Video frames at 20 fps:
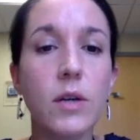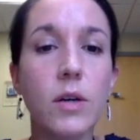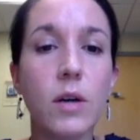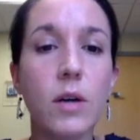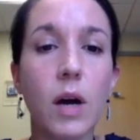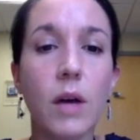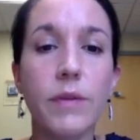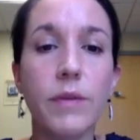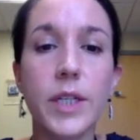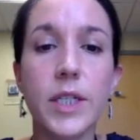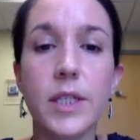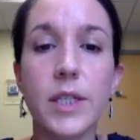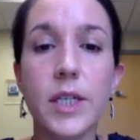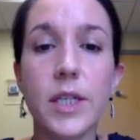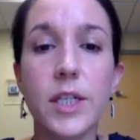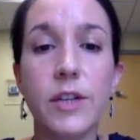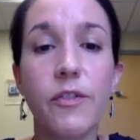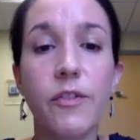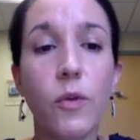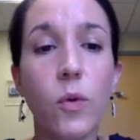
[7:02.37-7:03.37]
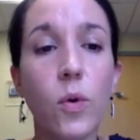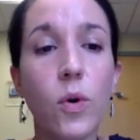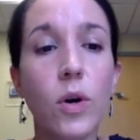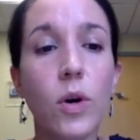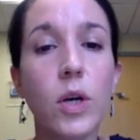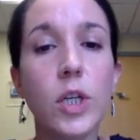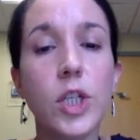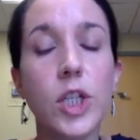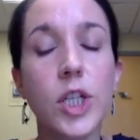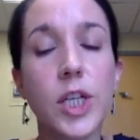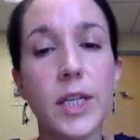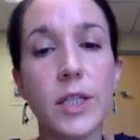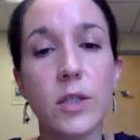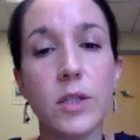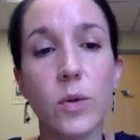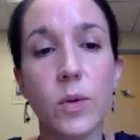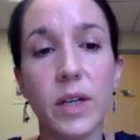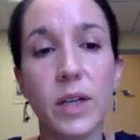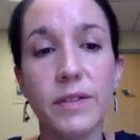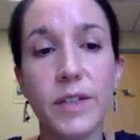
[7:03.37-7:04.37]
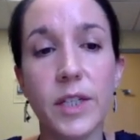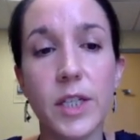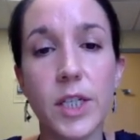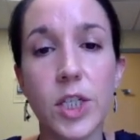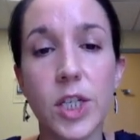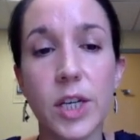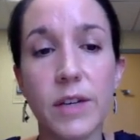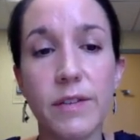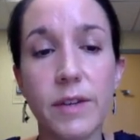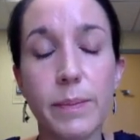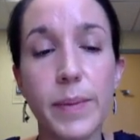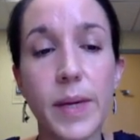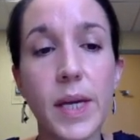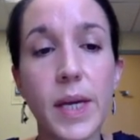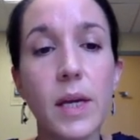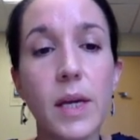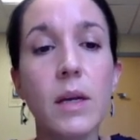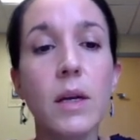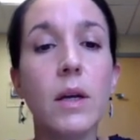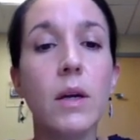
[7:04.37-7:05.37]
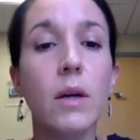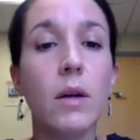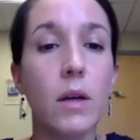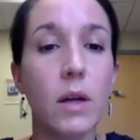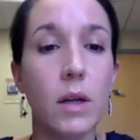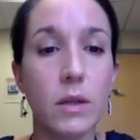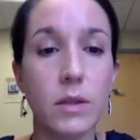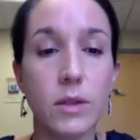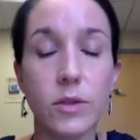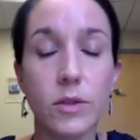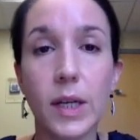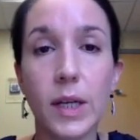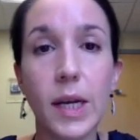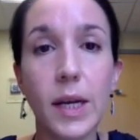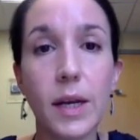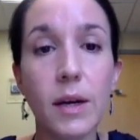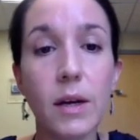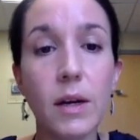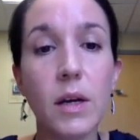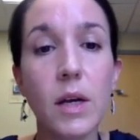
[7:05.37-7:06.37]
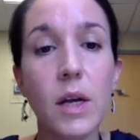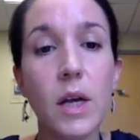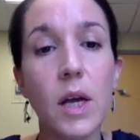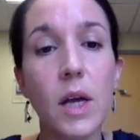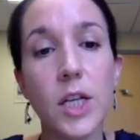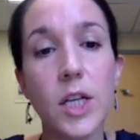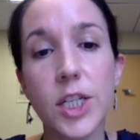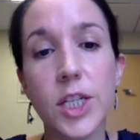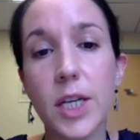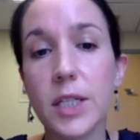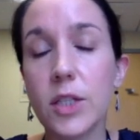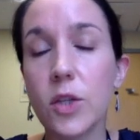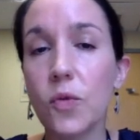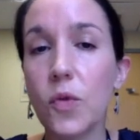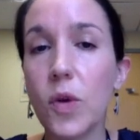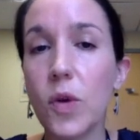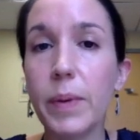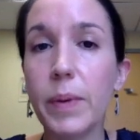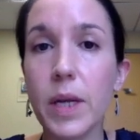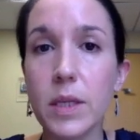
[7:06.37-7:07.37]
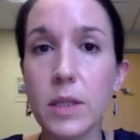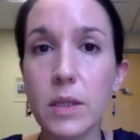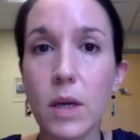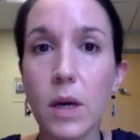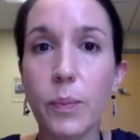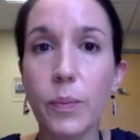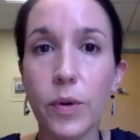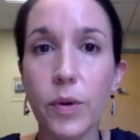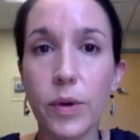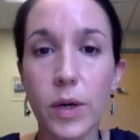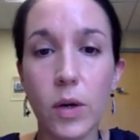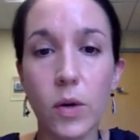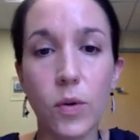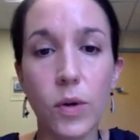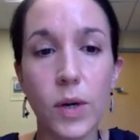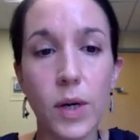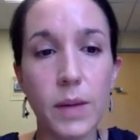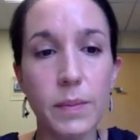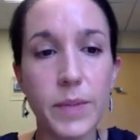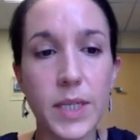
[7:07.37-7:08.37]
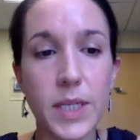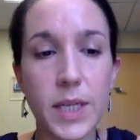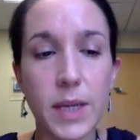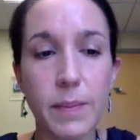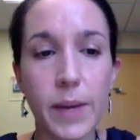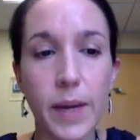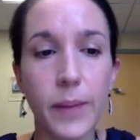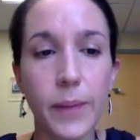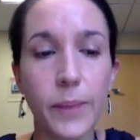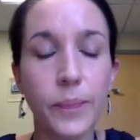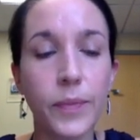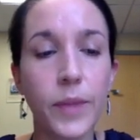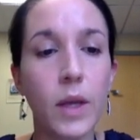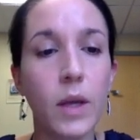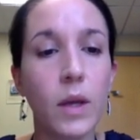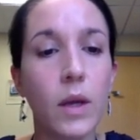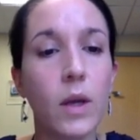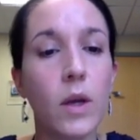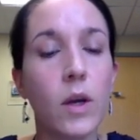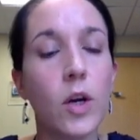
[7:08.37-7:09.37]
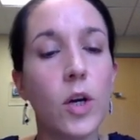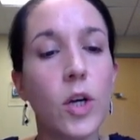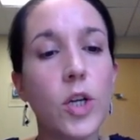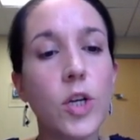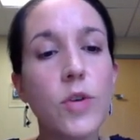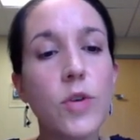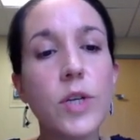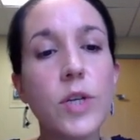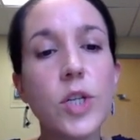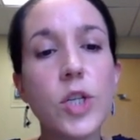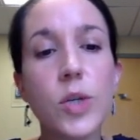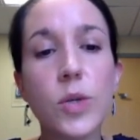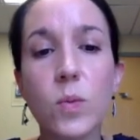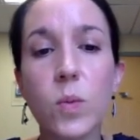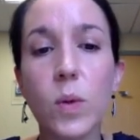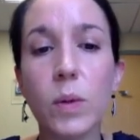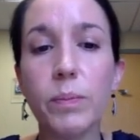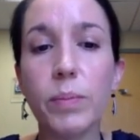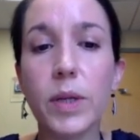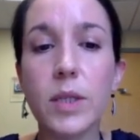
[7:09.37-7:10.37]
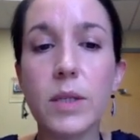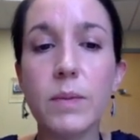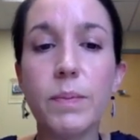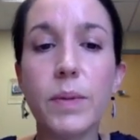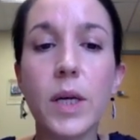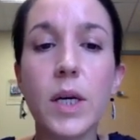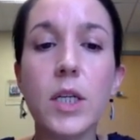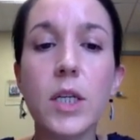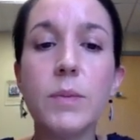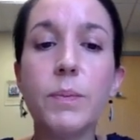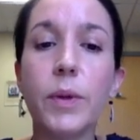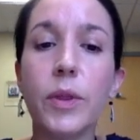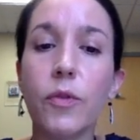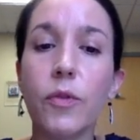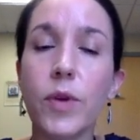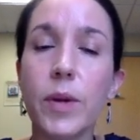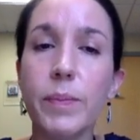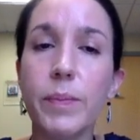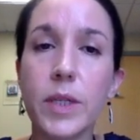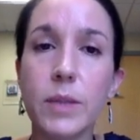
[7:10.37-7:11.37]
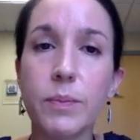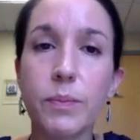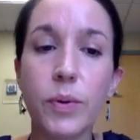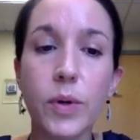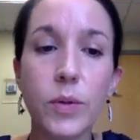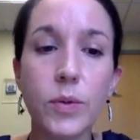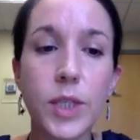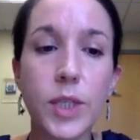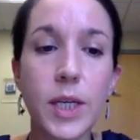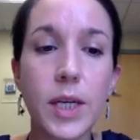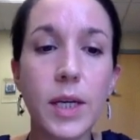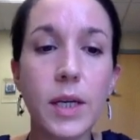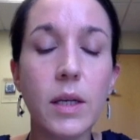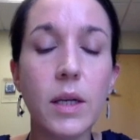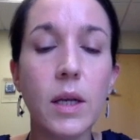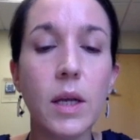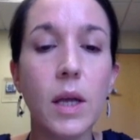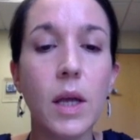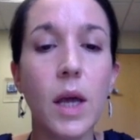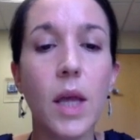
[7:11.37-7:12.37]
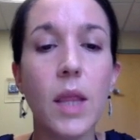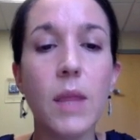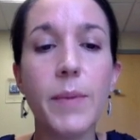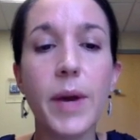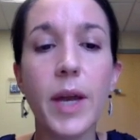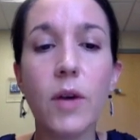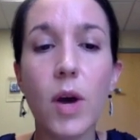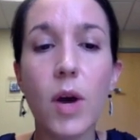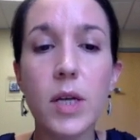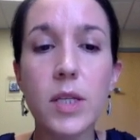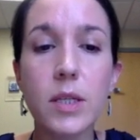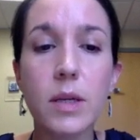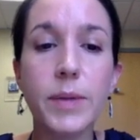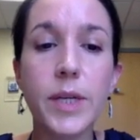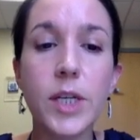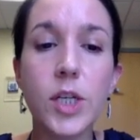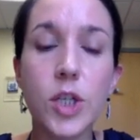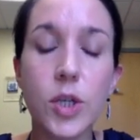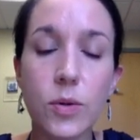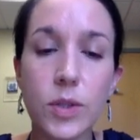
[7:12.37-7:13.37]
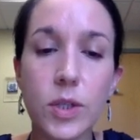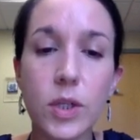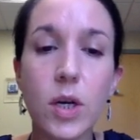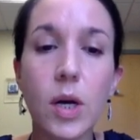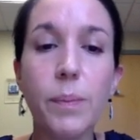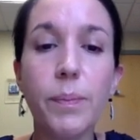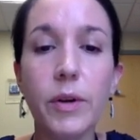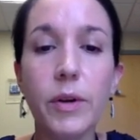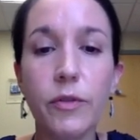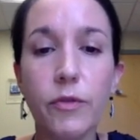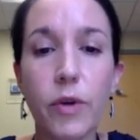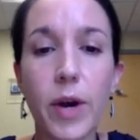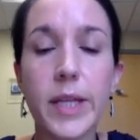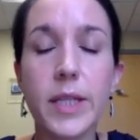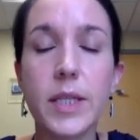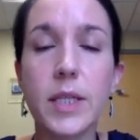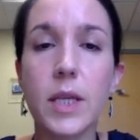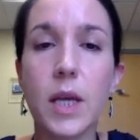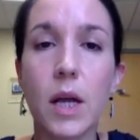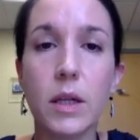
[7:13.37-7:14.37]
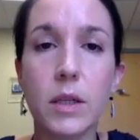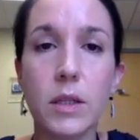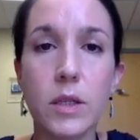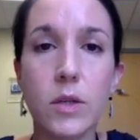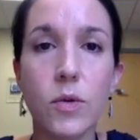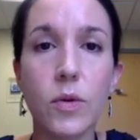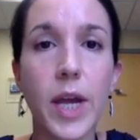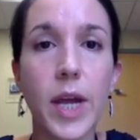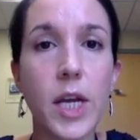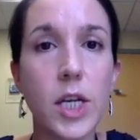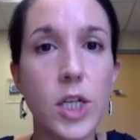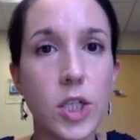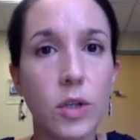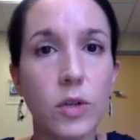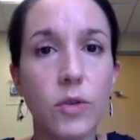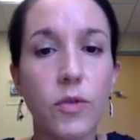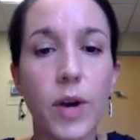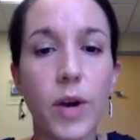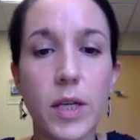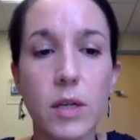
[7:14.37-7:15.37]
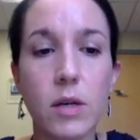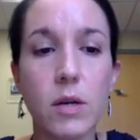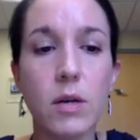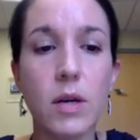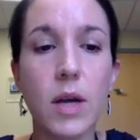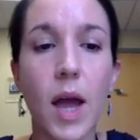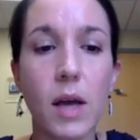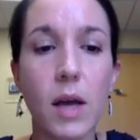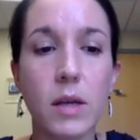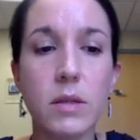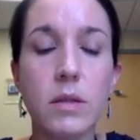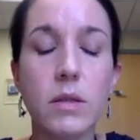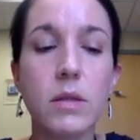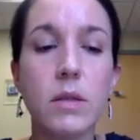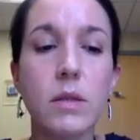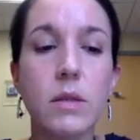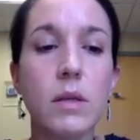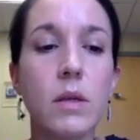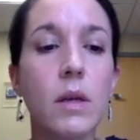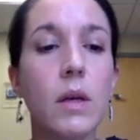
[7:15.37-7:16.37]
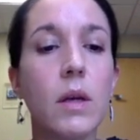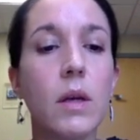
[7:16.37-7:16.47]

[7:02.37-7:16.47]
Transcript: her heart rate is 84, she has no elevated JVP, her lungs are clear, and she has 3+ upper and lower limb edema. Her urine shows 1+ blood, but 3+ protein, and the microscopy shows a couple of red cells and occasional granular casts.